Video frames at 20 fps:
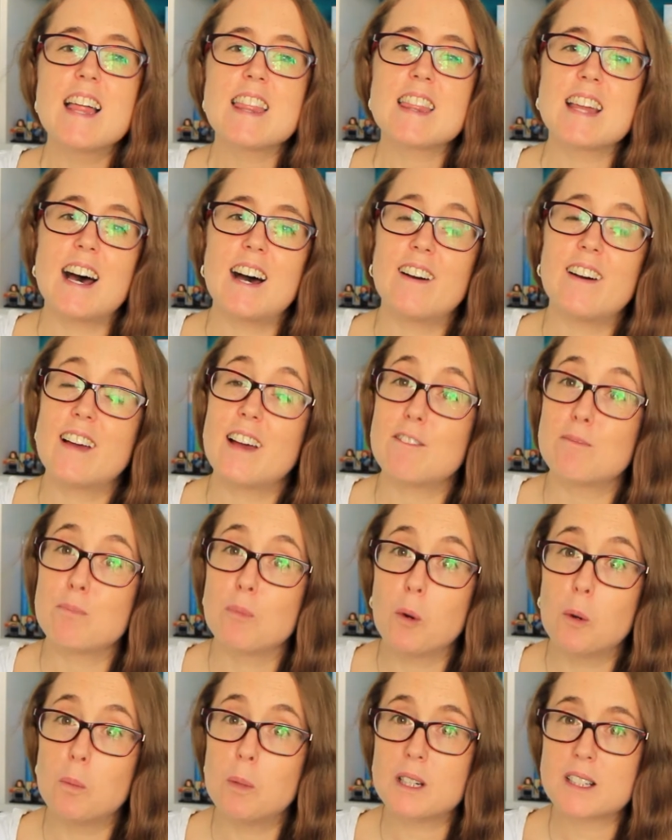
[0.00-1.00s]
that I have
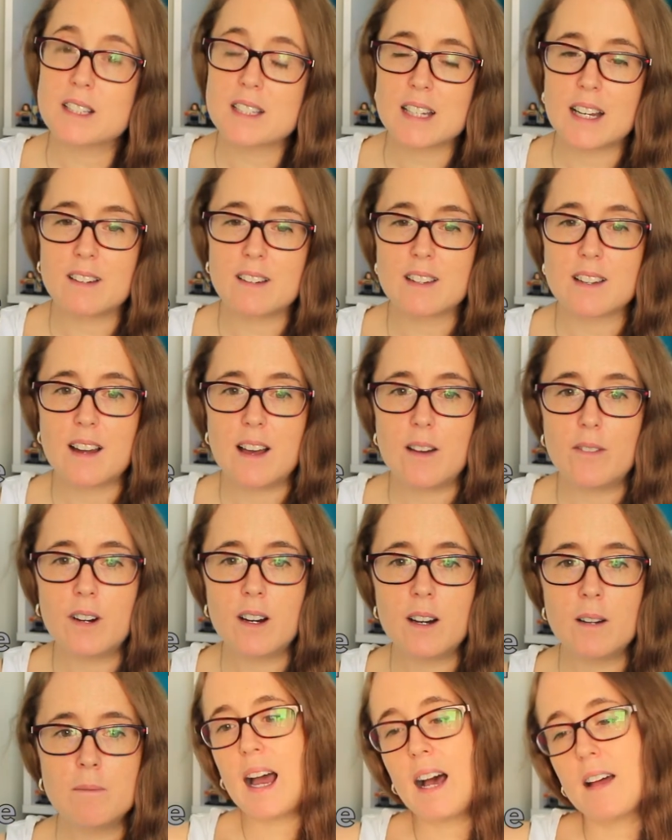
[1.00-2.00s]
more books now than
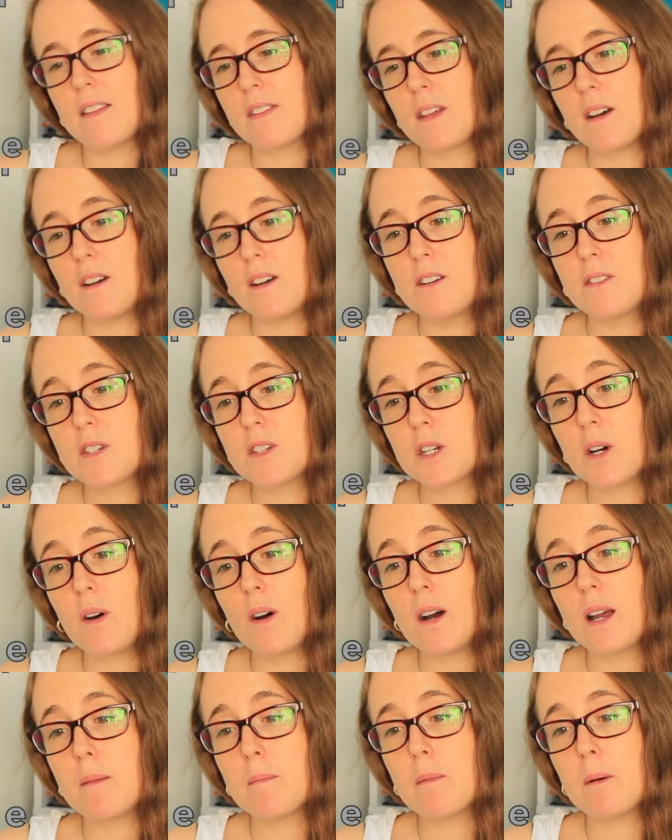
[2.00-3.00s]
ever, and that over
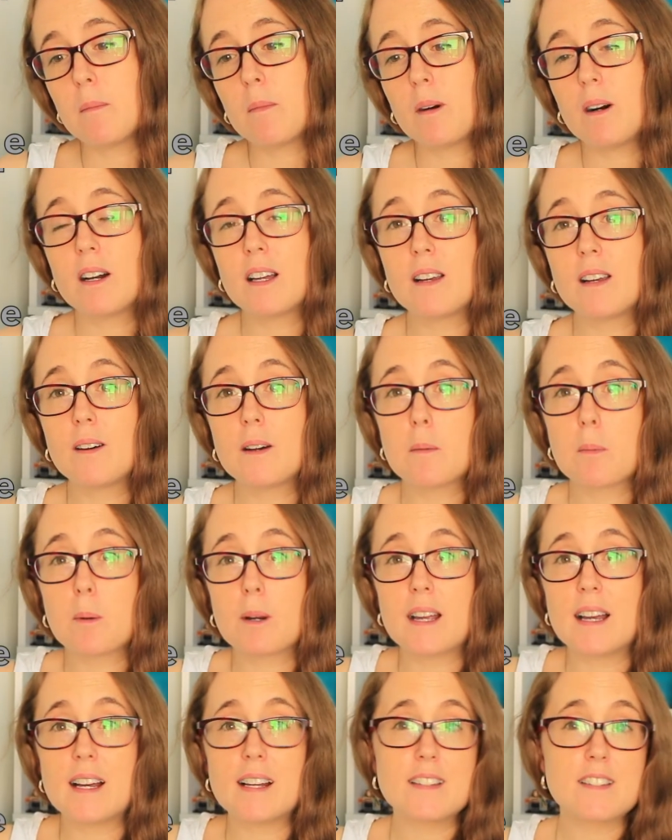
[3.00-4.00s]
time my
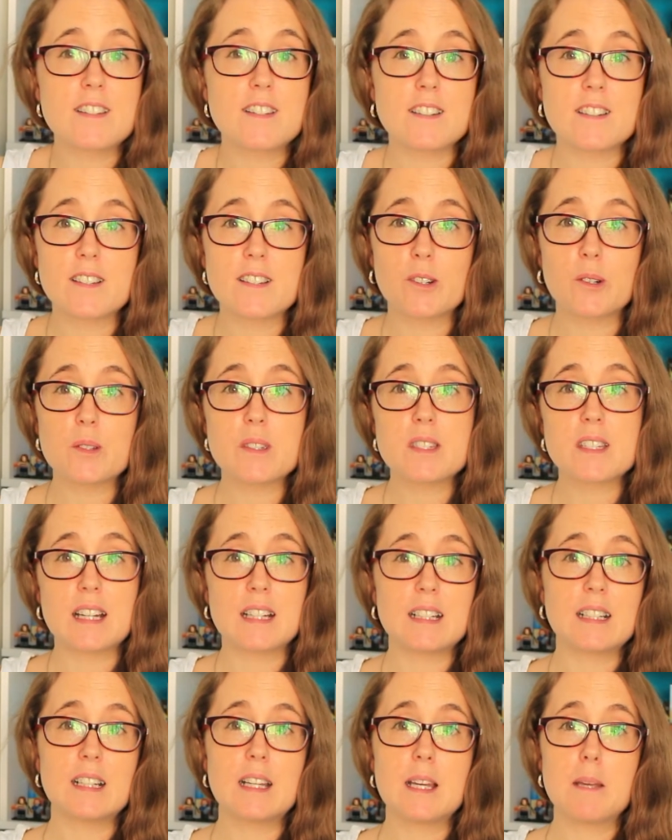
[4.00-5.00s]
library has just got
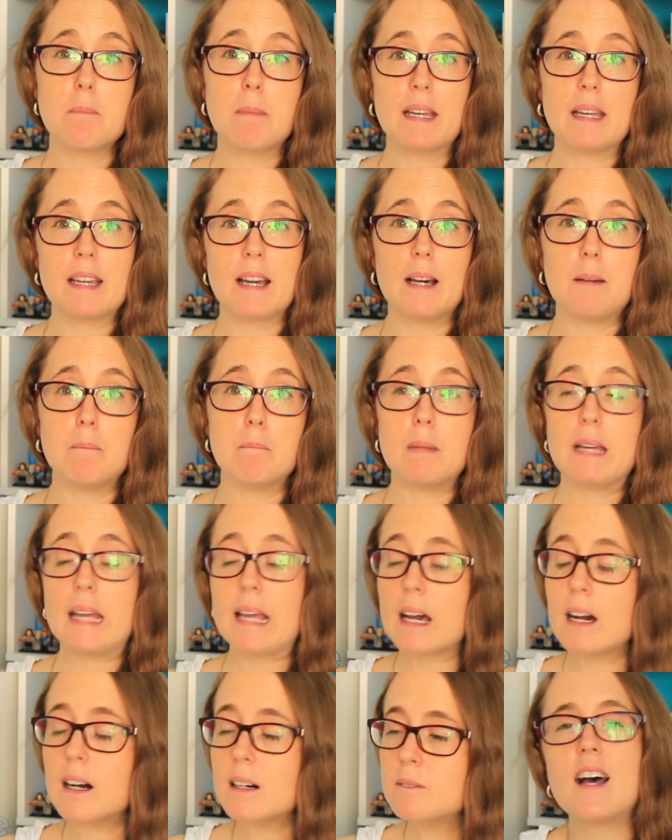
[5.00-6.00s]
steadily bigger and
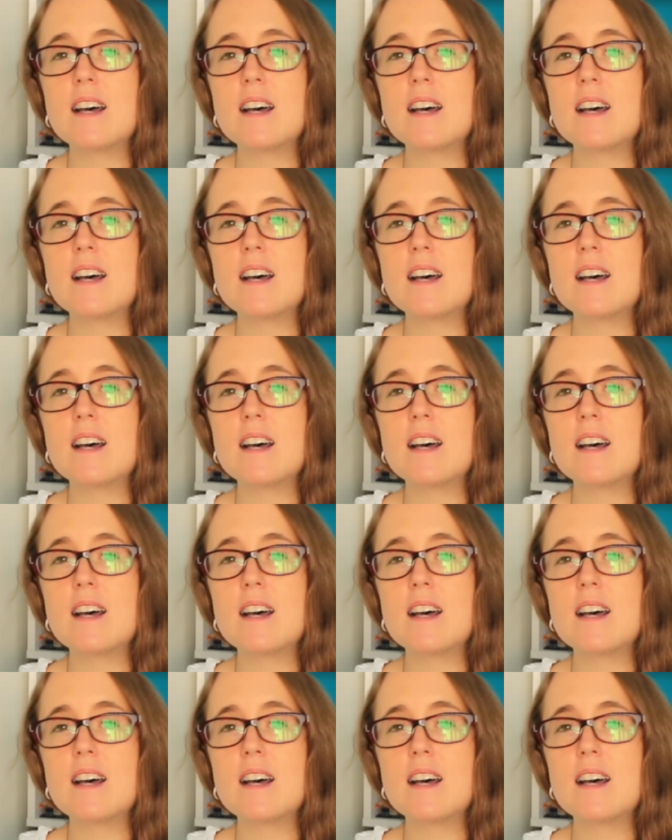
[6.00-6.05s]
bigger.